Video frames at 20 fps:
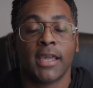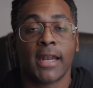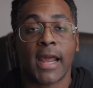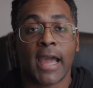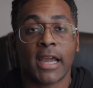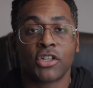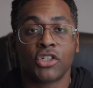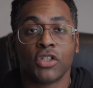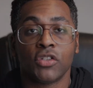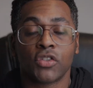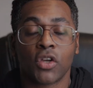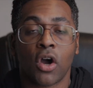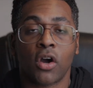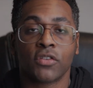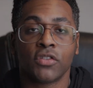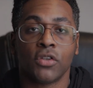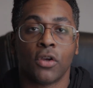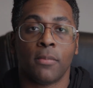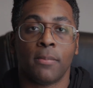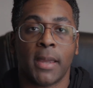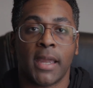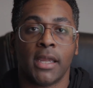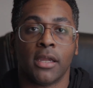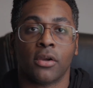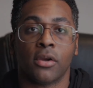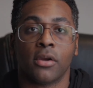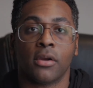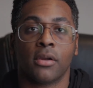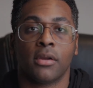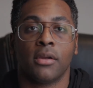Can I actually talk to your
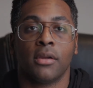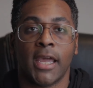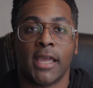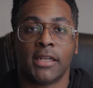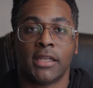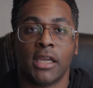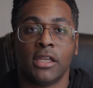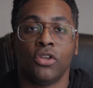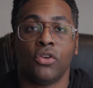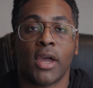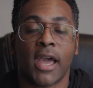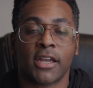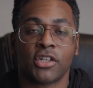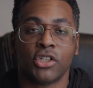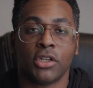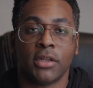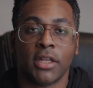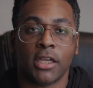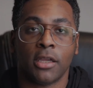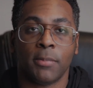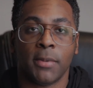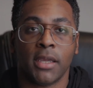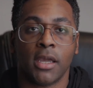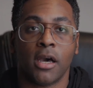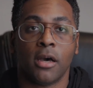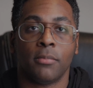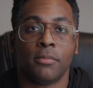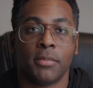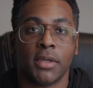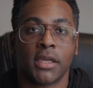banker? And can you actually link me
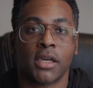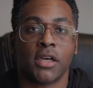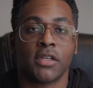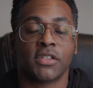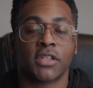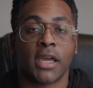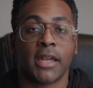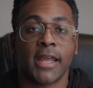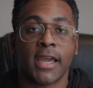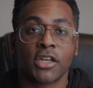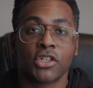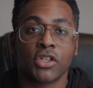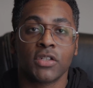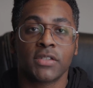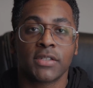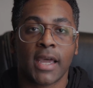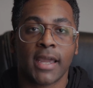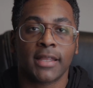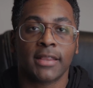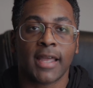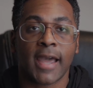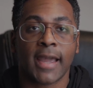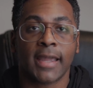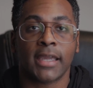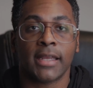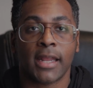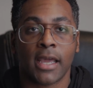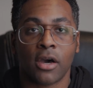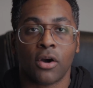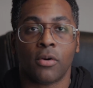up? Because connections like that
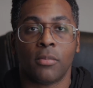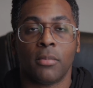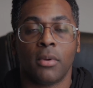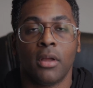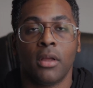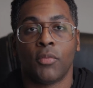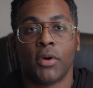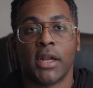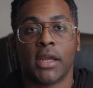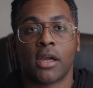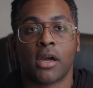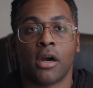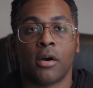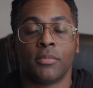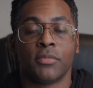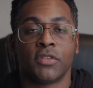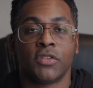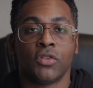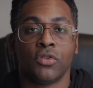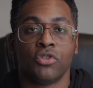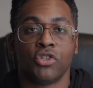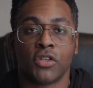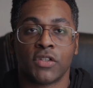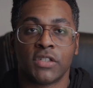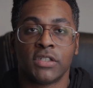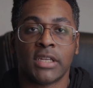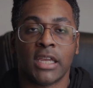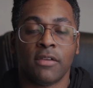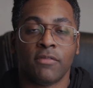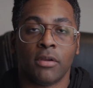can help when it comes to
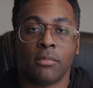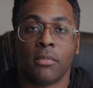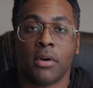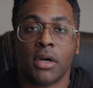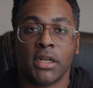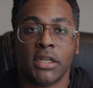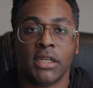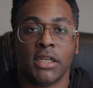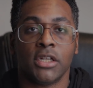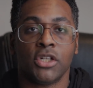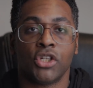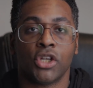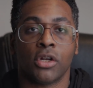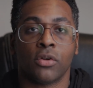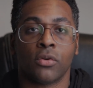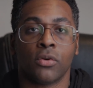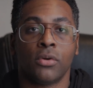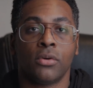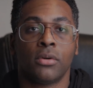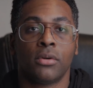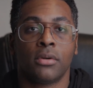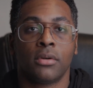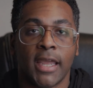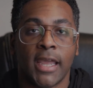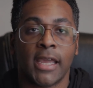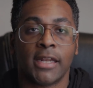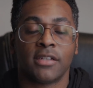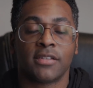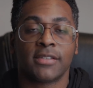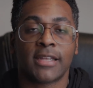just saving money in general
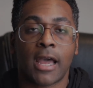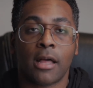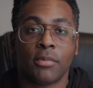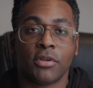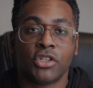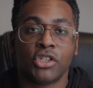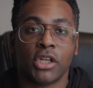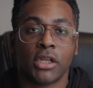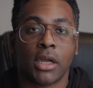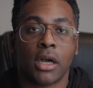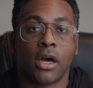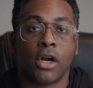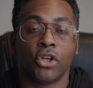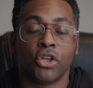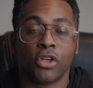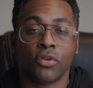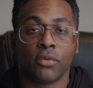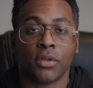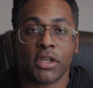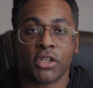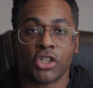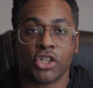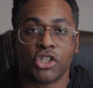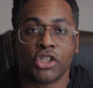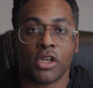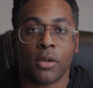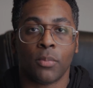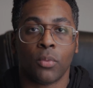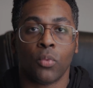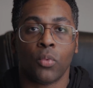and establishing a good
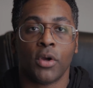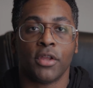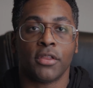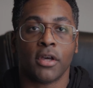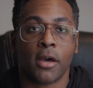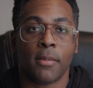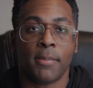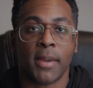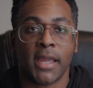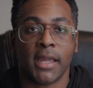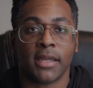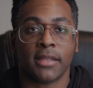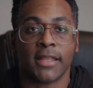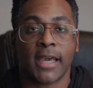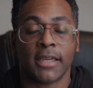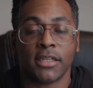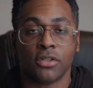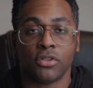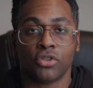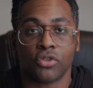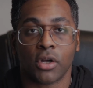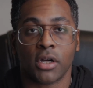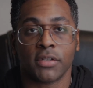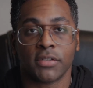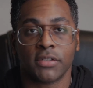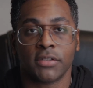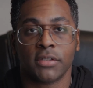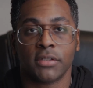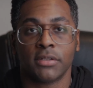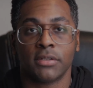relationship with a bank that you
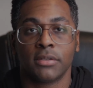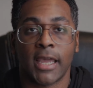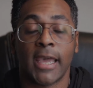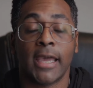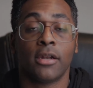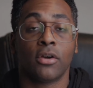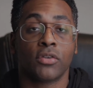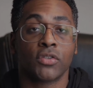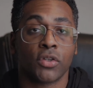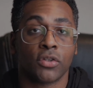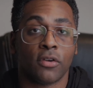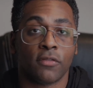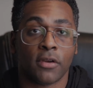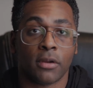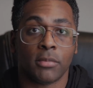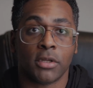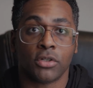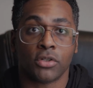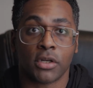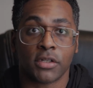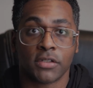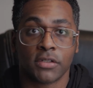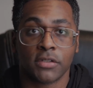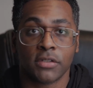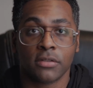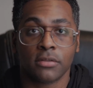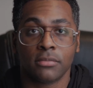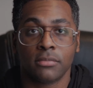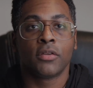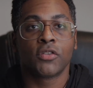trust and also your family trusts.